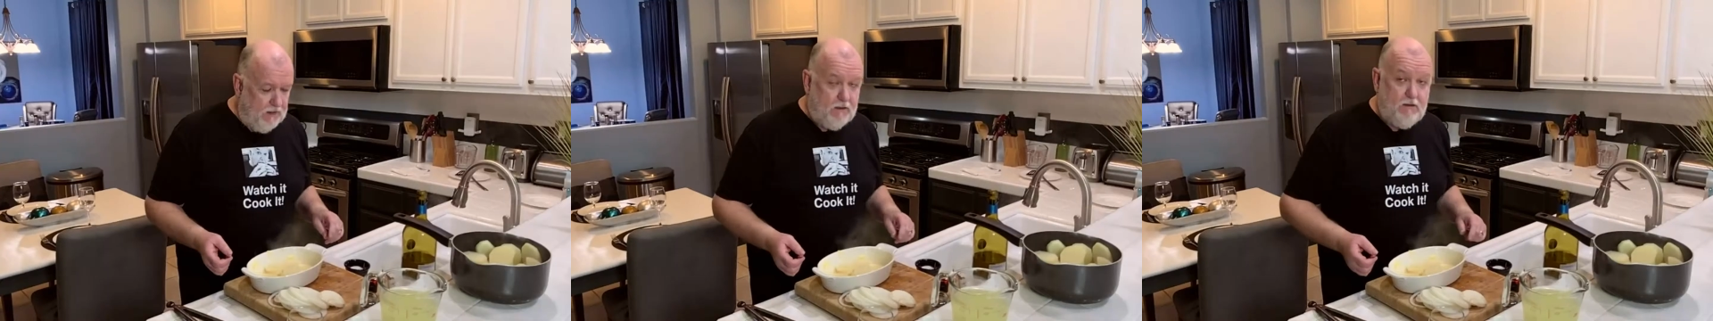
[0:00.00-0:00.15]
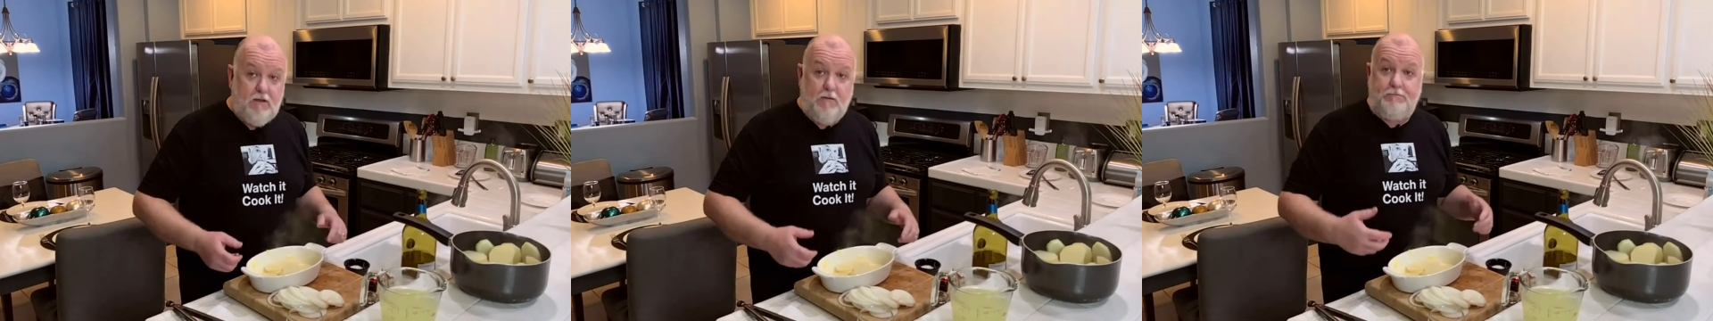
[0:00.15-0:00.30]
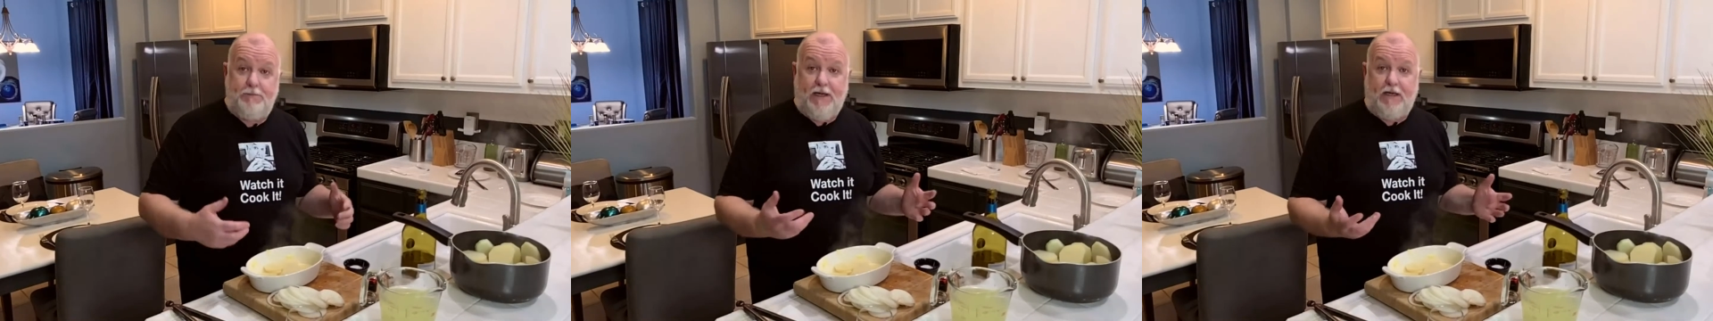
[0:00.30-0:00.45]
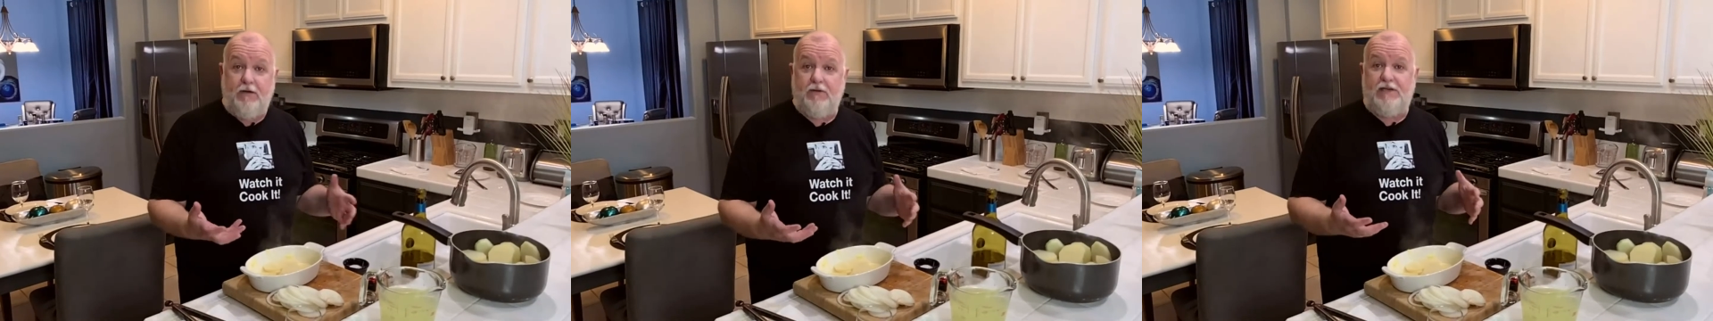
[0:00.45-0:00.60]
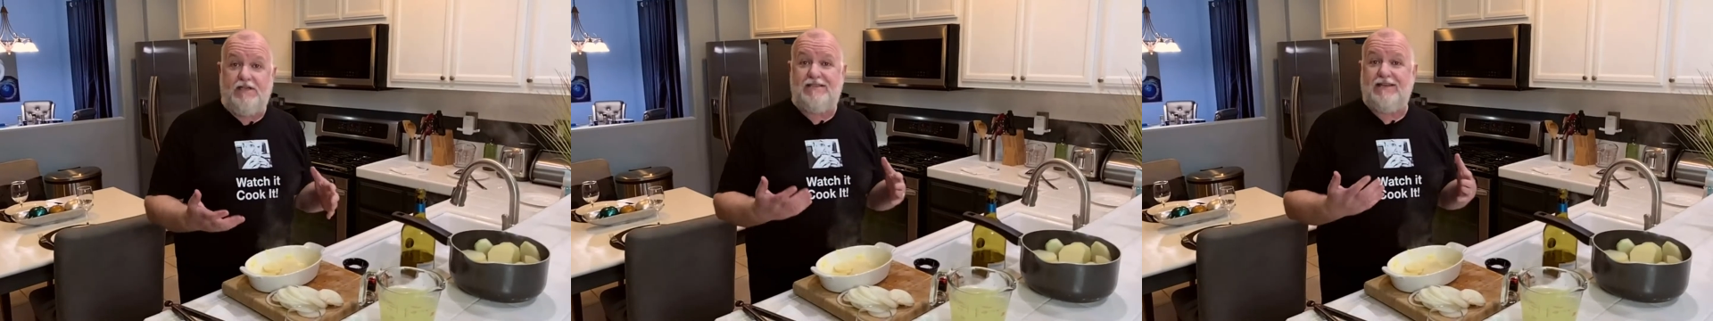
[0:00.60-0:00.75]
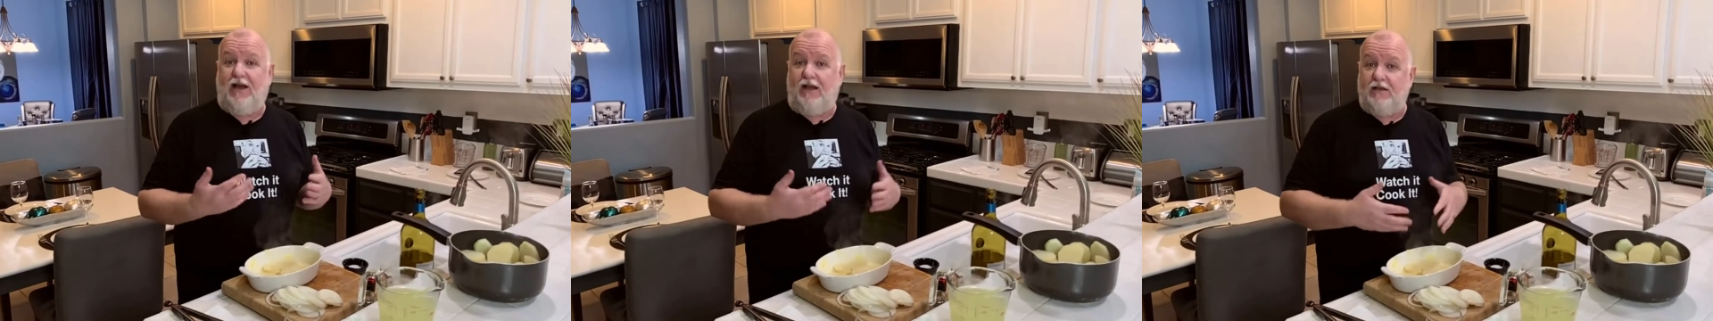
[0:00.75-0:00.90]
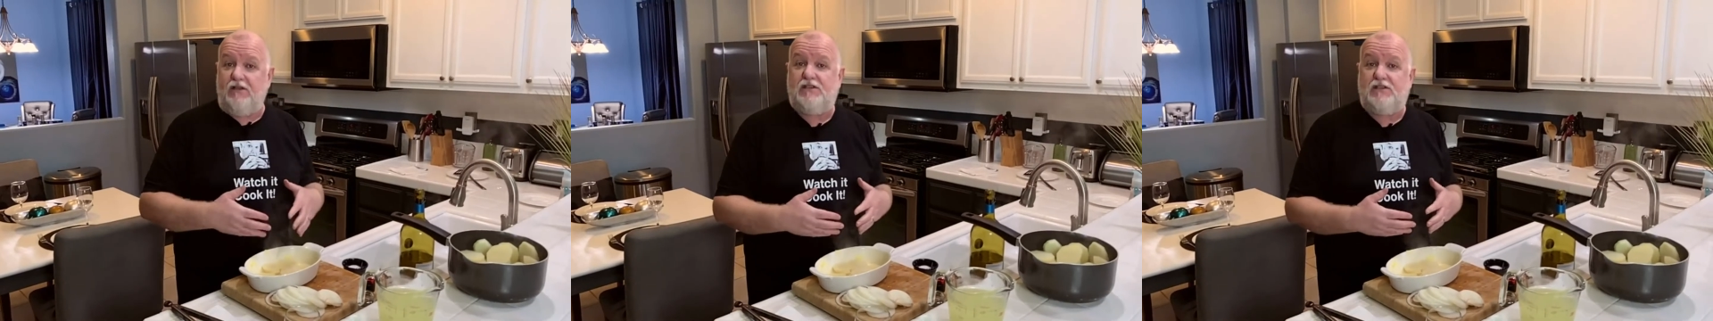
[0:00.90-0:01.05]
The butter is
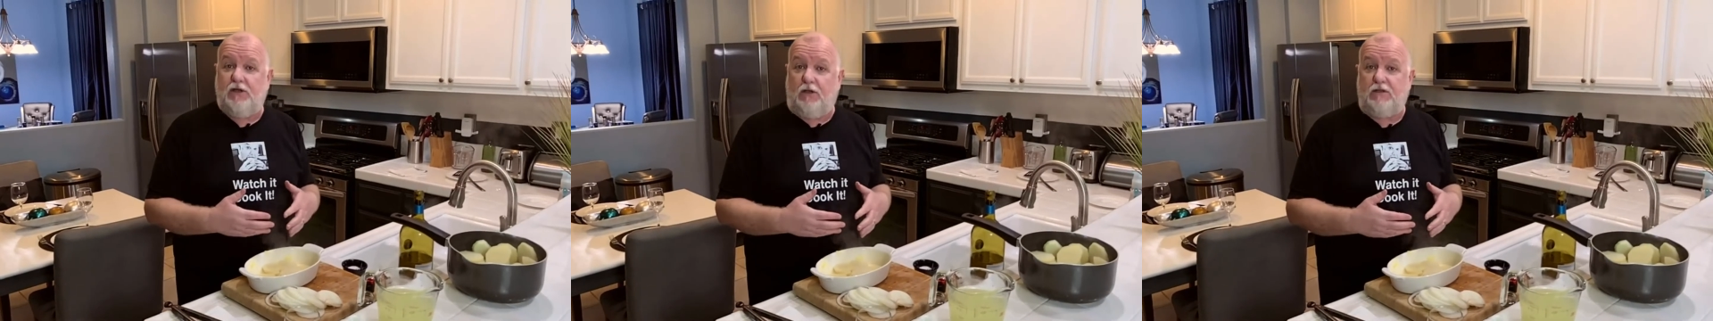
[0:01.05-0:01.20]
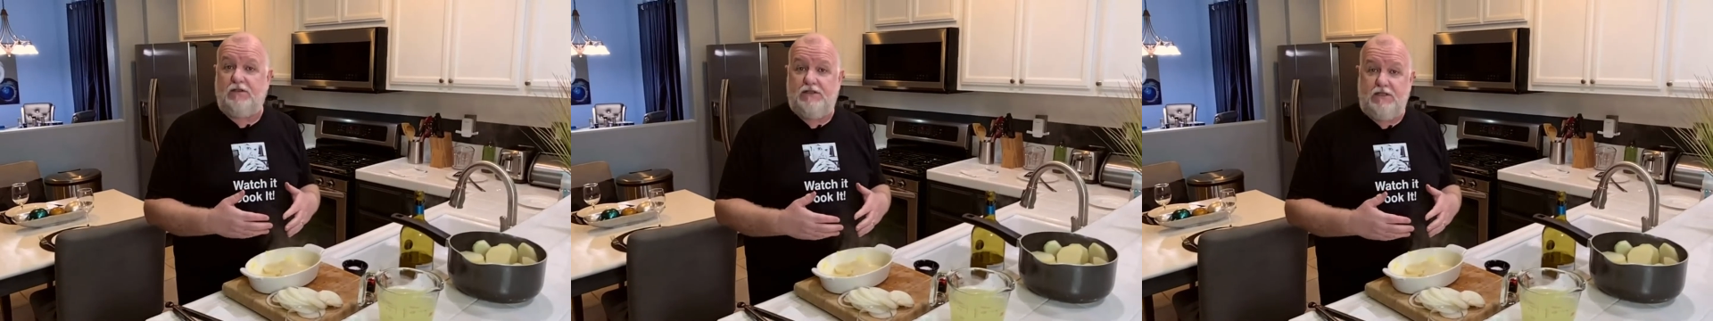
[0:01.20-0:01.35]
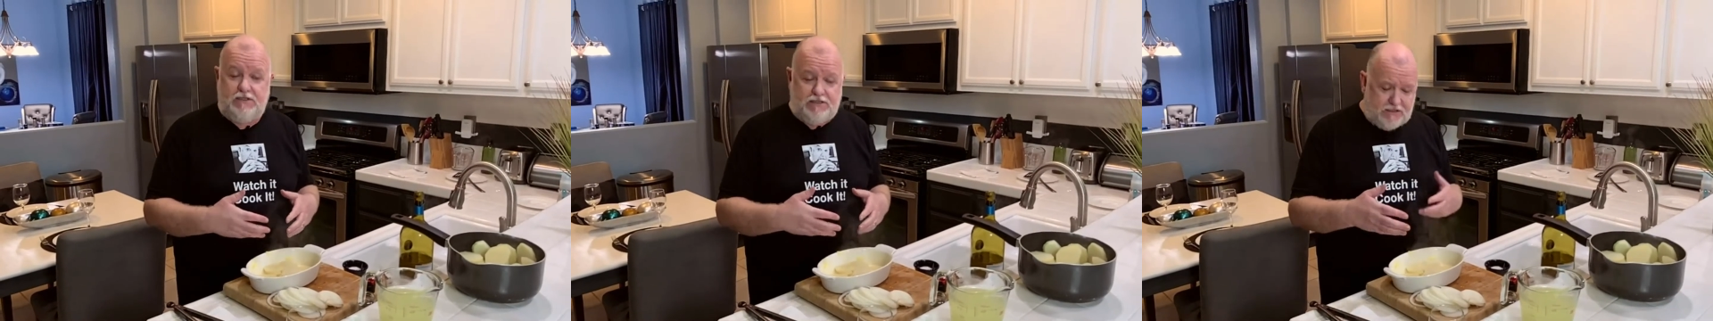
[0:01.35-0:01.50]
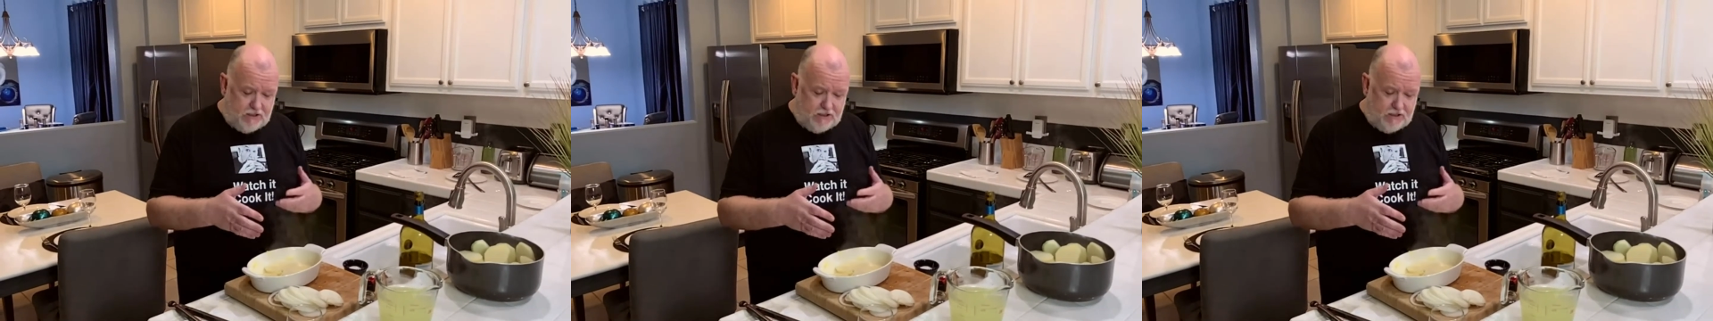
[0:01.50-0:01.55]
unsalted,